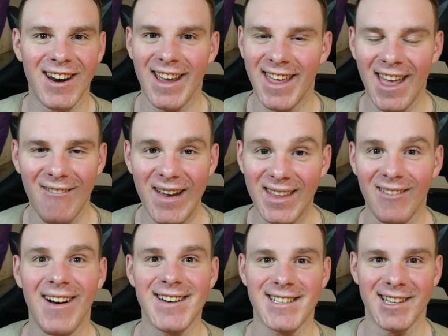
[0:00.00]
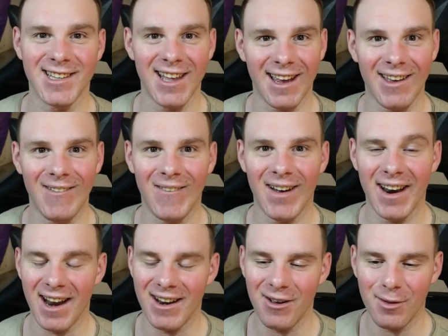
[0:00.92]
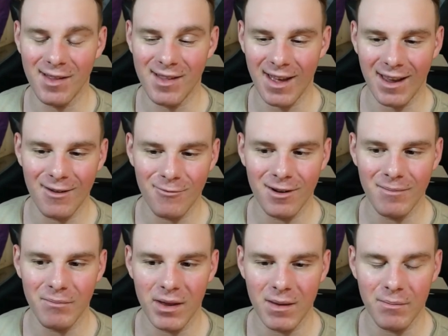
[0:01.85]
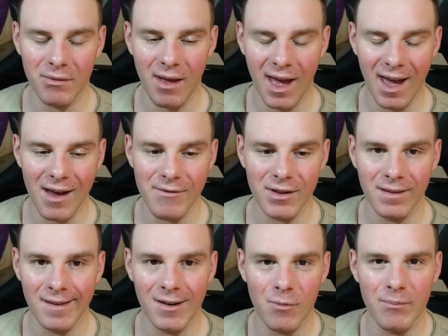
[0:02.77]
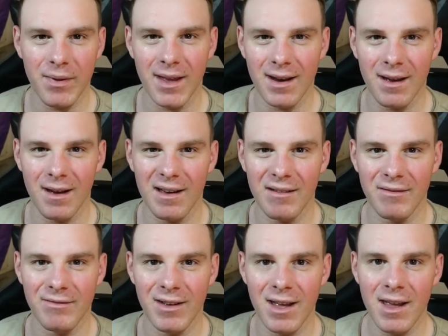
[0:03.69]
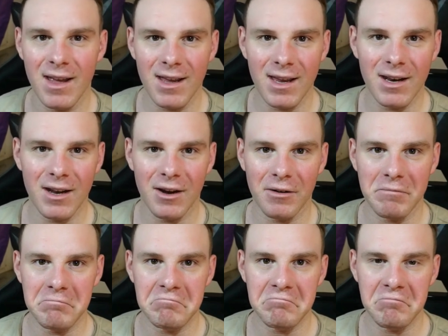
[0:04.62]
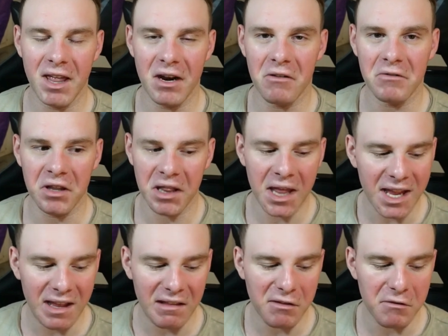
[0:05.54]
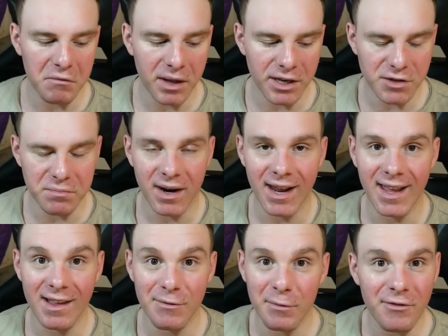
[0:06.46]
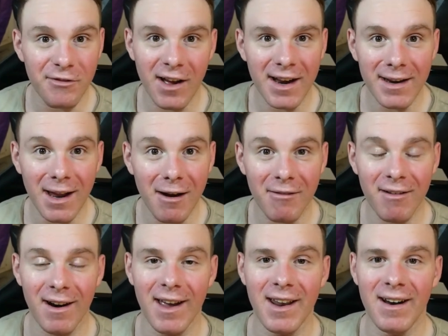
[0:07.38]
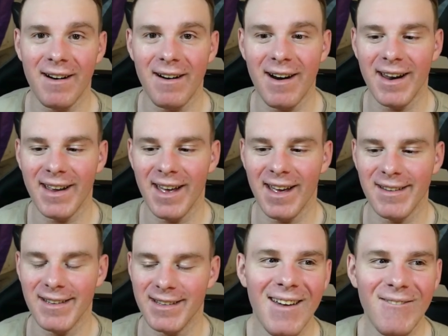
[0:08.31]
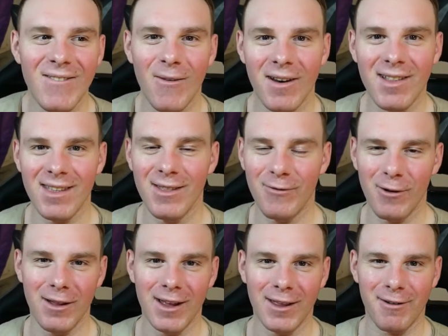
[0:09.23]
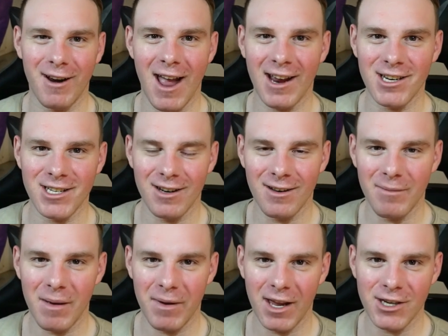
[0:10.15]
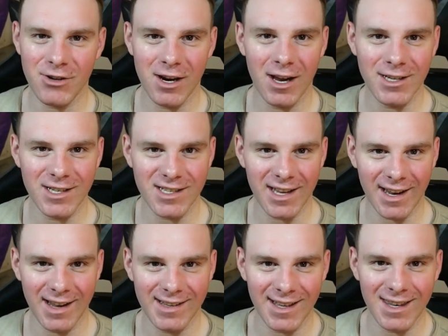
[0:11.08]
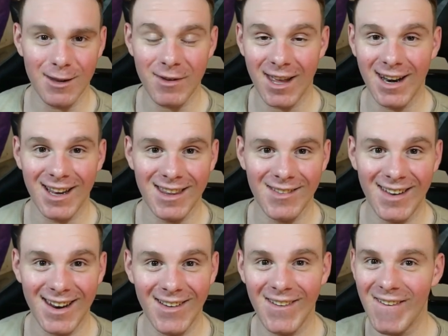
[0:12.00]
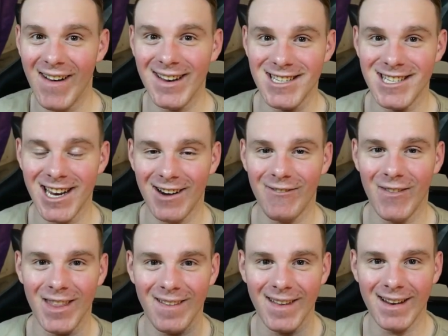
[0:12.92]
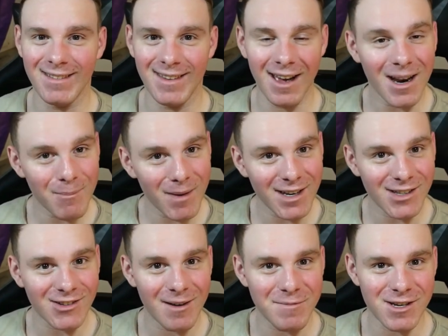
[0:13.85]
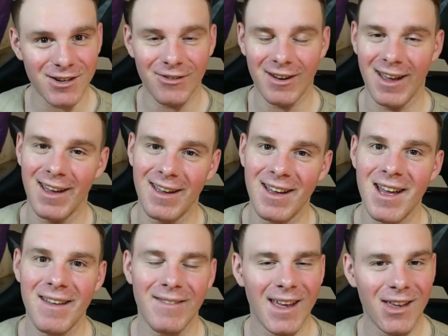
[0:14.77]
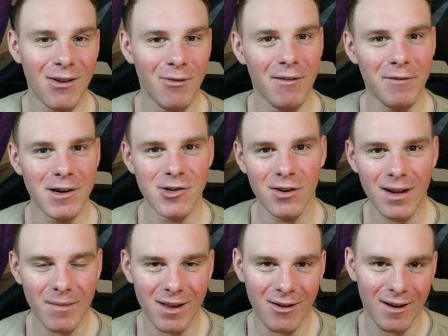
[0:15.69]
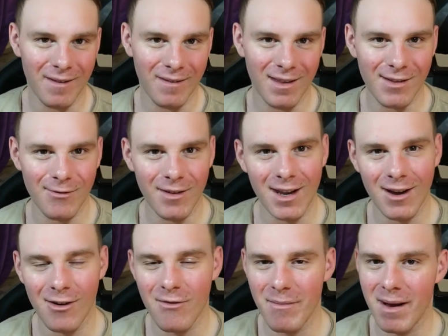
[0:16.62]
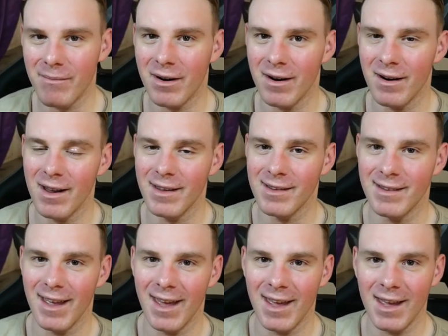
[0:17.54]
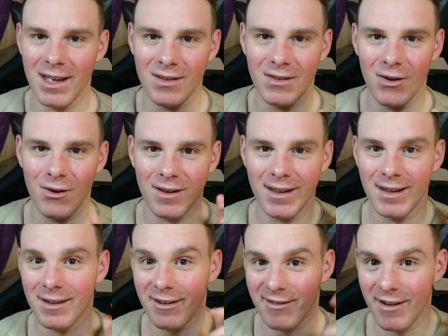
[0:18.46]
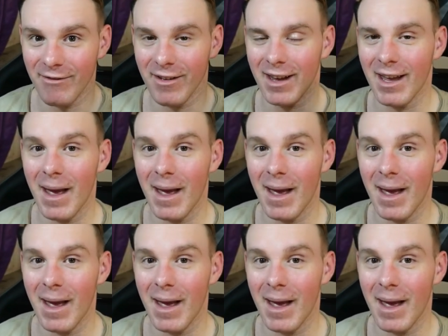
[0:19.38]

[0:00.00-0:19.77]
I can't wait to watch the second one. I know the second one people have a little bit of you know, they don't really like it too much, but I guess we'll find out, right? Alright guys, if you want to see the full-length reaction on my Patreon, just like I said in the beginning of the video, go ahead and check for the link down in my description, okay? Thank you all for joining me on this video. Remember, stay totally terrific.